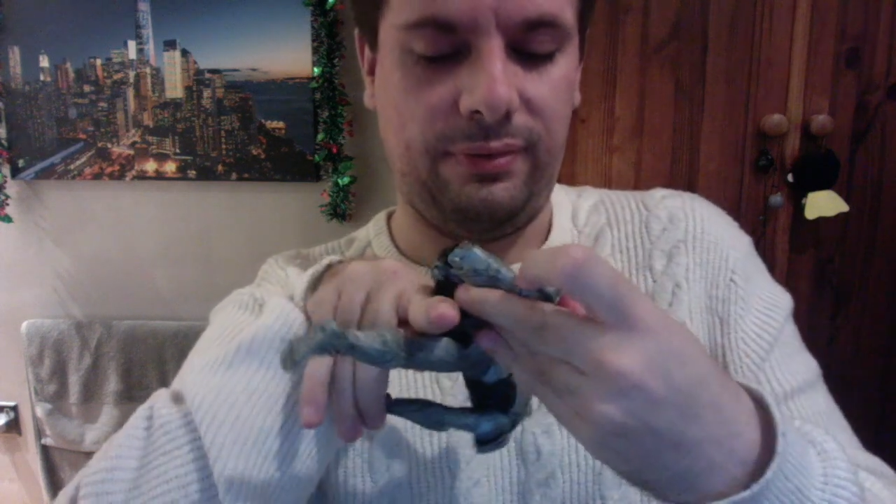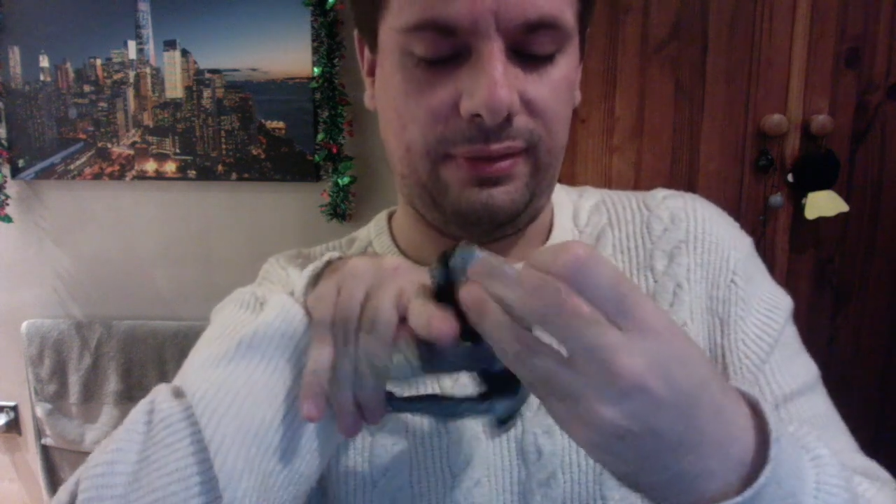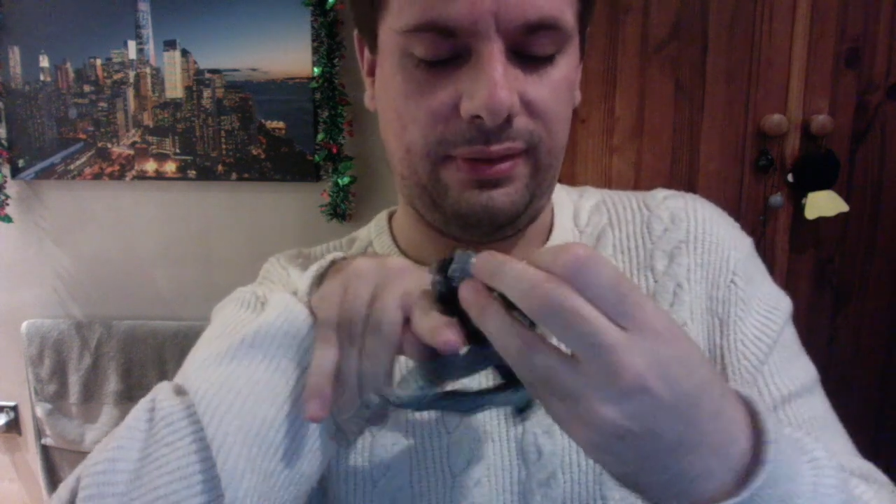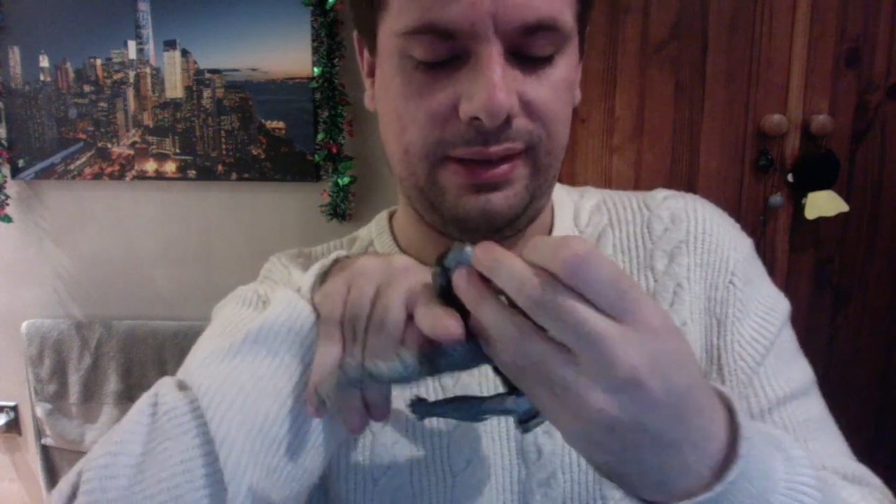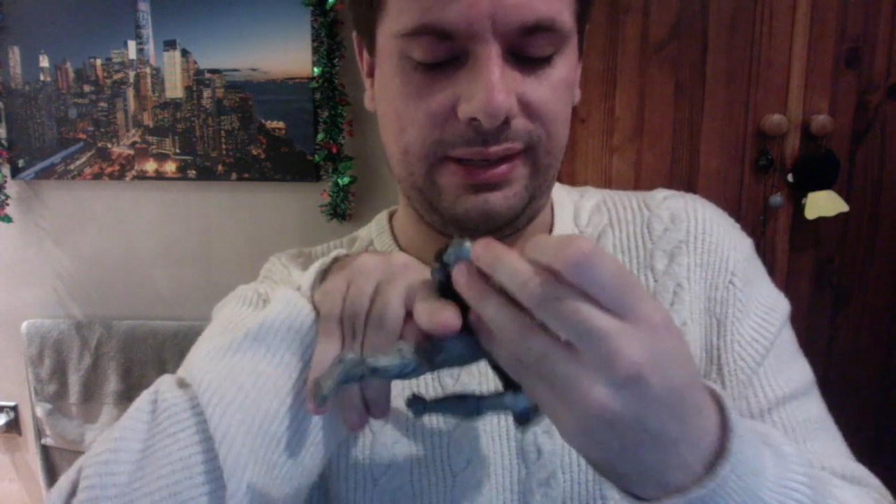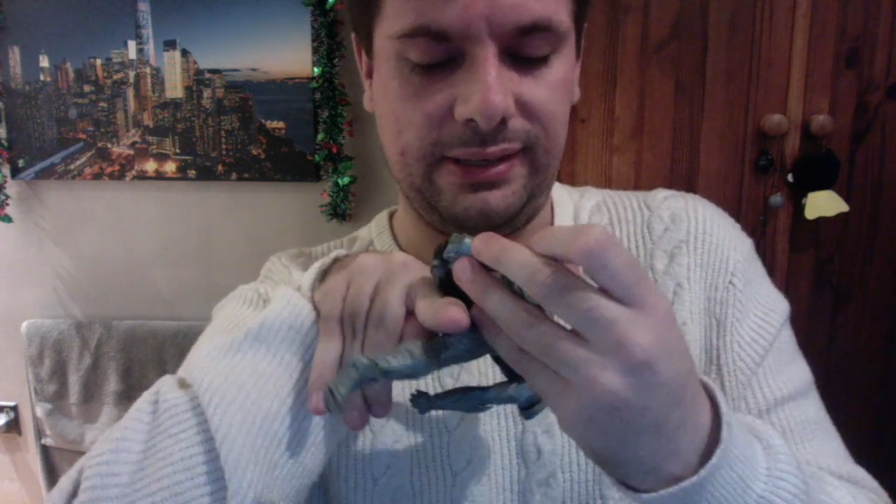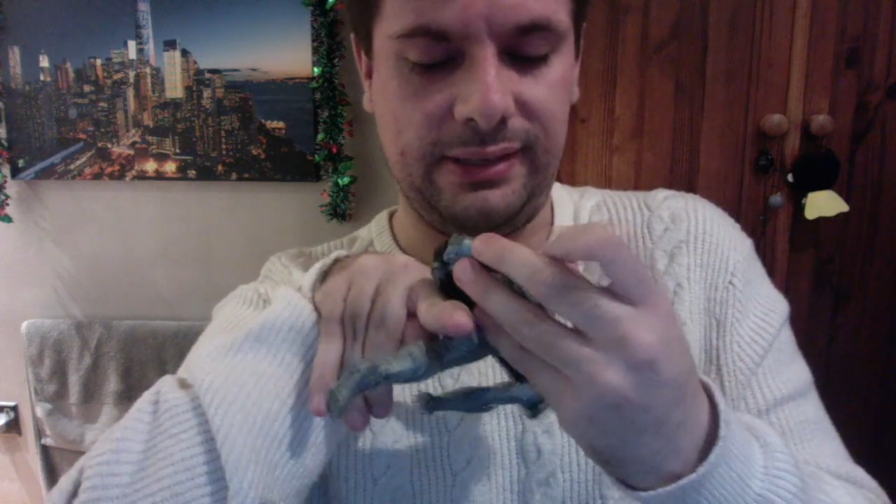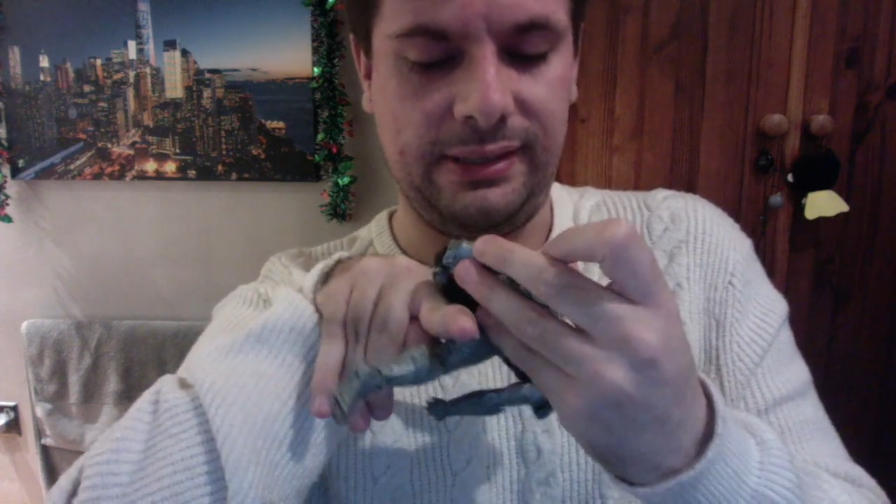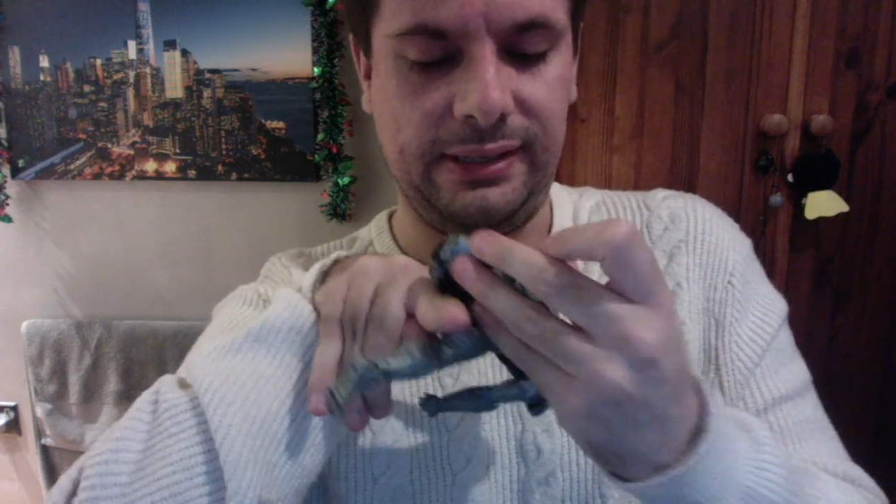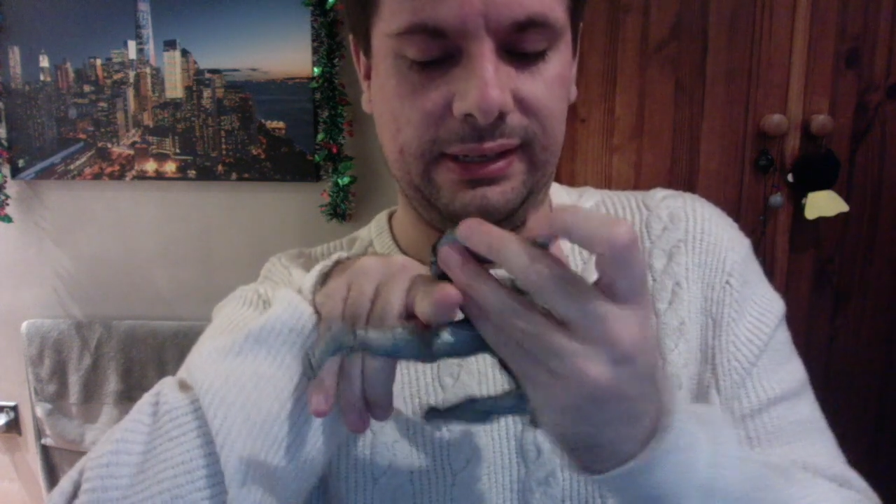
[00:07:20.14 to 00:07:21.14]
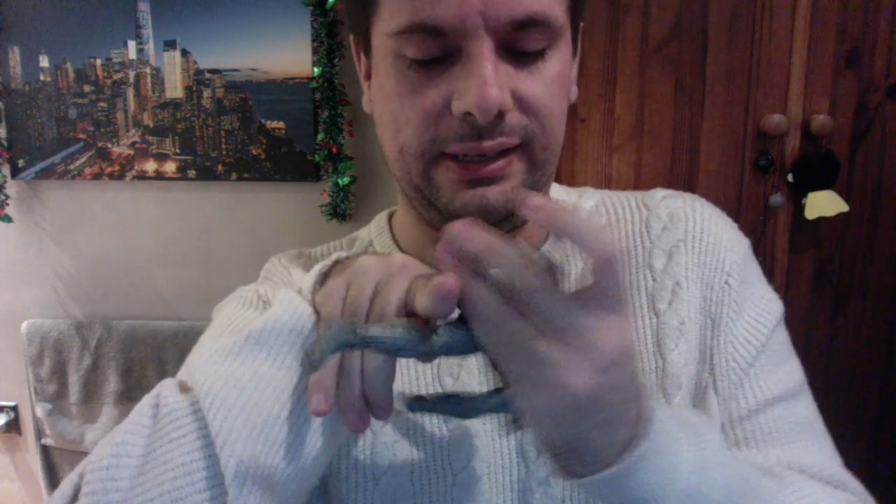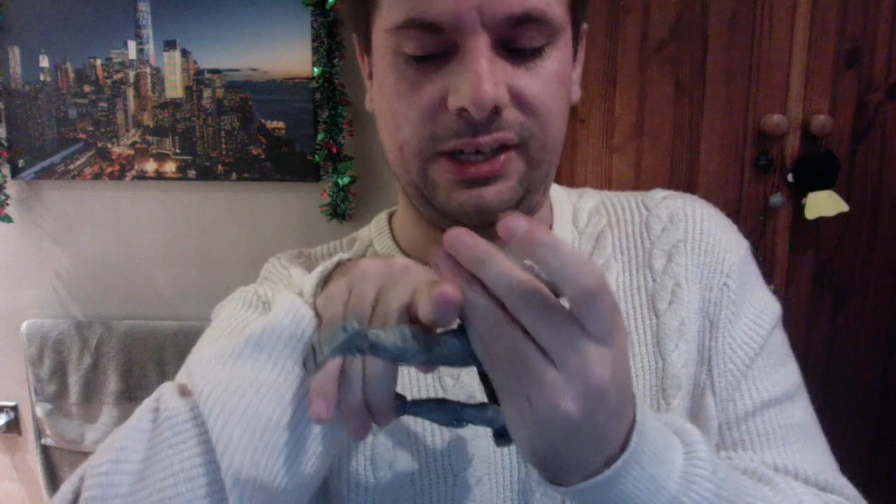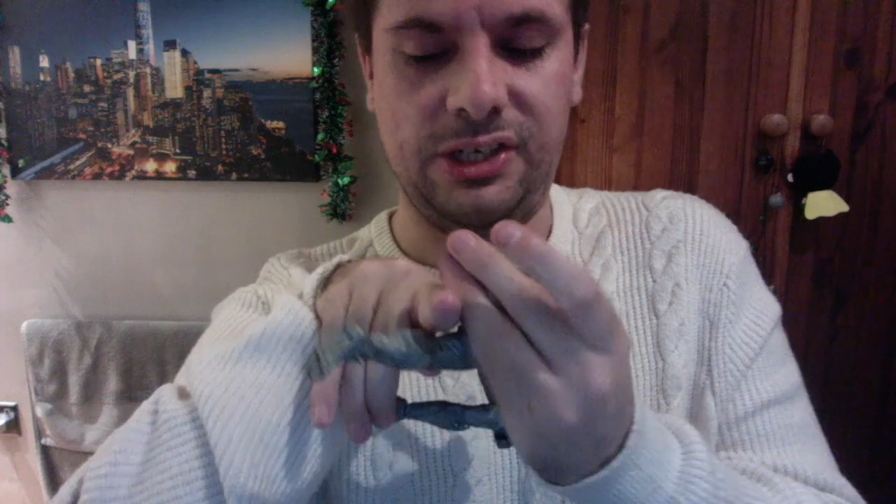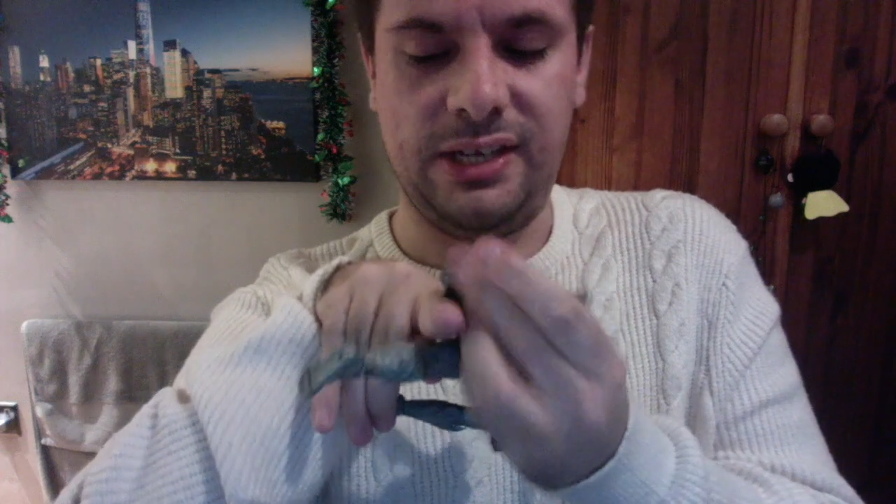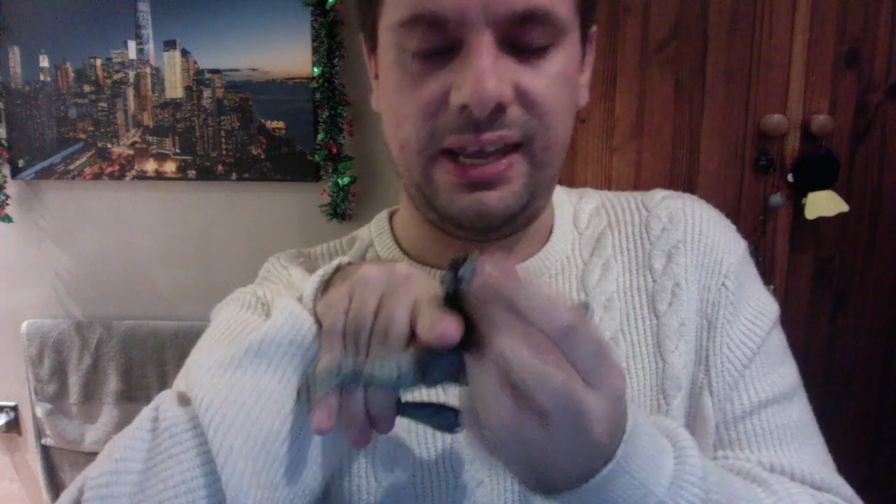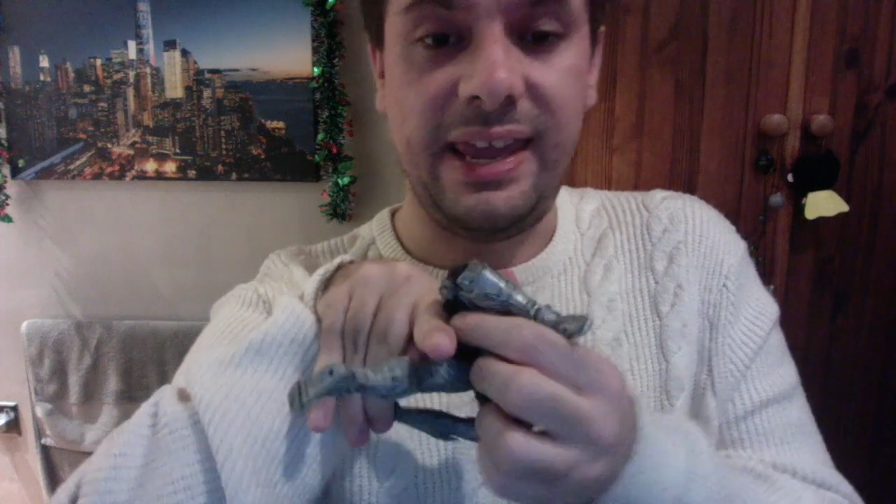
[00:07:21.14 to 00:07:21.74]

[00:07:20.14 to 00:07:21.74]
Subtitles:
its articulation